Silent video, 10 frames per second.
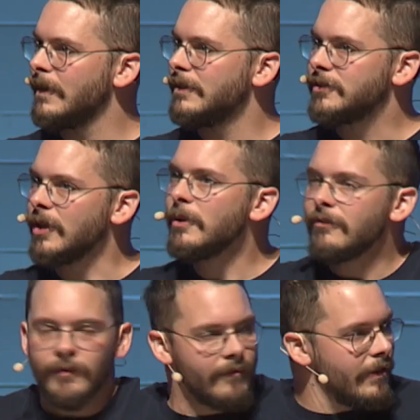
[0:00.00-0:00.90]
Some
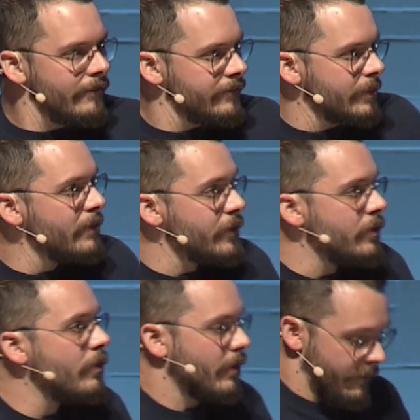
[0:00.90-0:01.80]
of
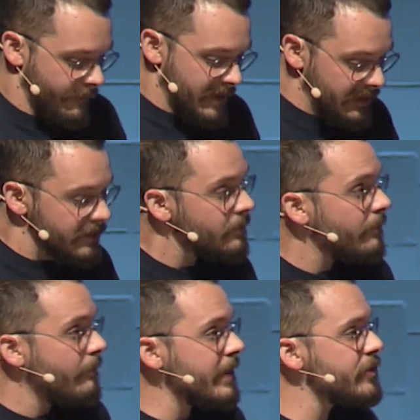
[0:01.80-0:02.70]
you, this is
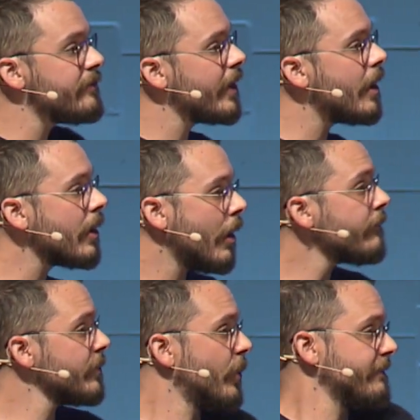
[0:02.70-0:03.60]
makes you very
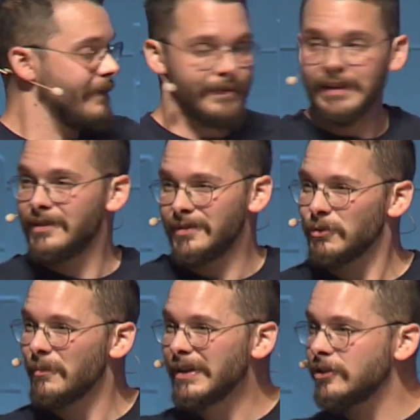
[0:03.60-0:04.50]
uncomfortable. I think to some
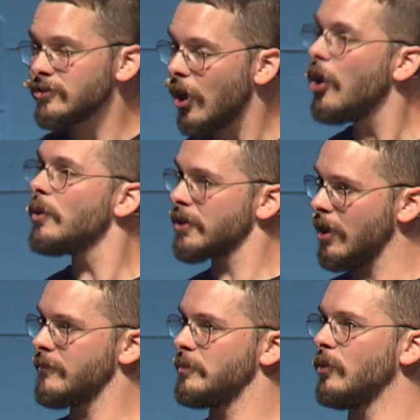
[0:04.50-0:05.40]
degree it makes us all
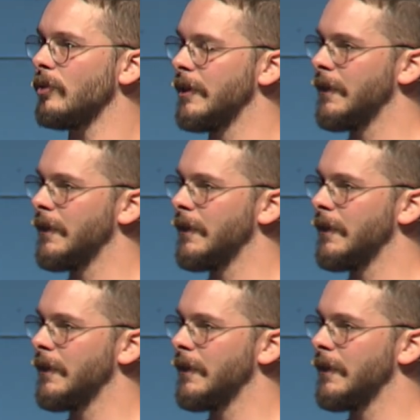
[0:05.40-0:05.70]
uncomfortable.